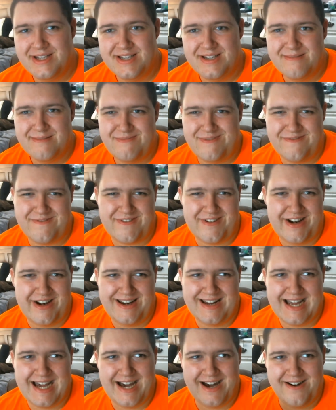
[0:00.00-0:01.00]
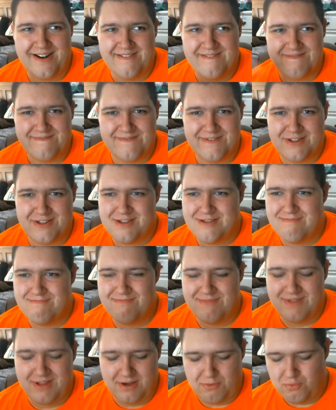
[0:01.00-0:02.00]
But for right now, this
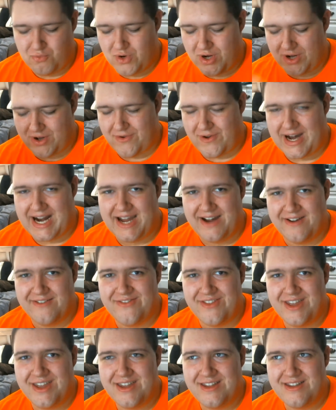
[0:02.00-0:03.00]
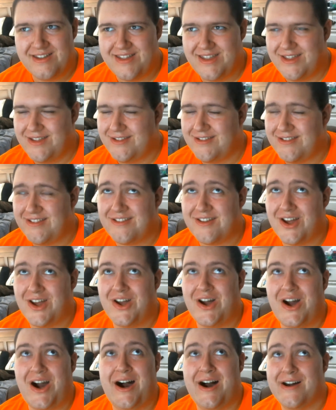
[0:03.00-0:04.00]
little workaround is
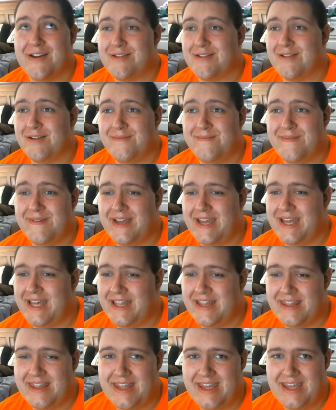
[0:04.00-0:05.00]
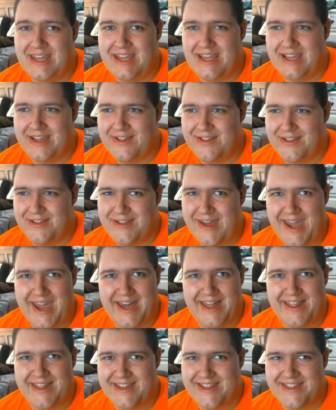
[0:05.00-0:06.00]
awesome and is
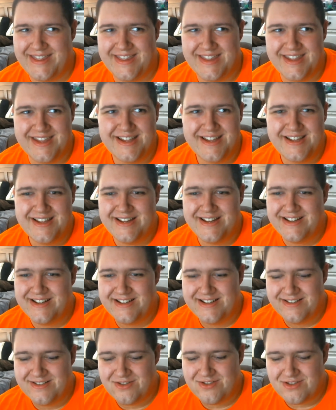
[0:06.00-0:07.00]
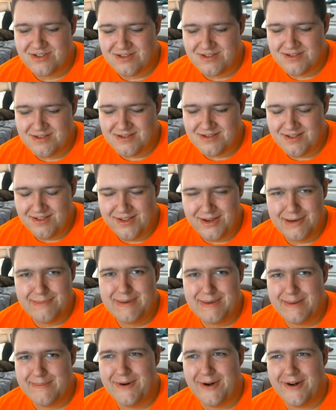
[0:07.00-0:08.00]
added just a little
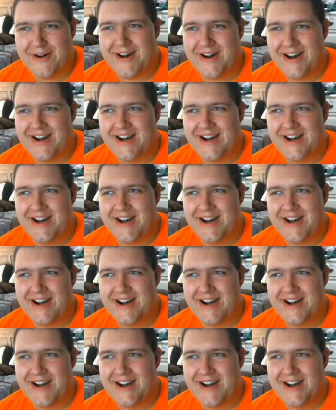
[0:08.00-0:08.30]
bit more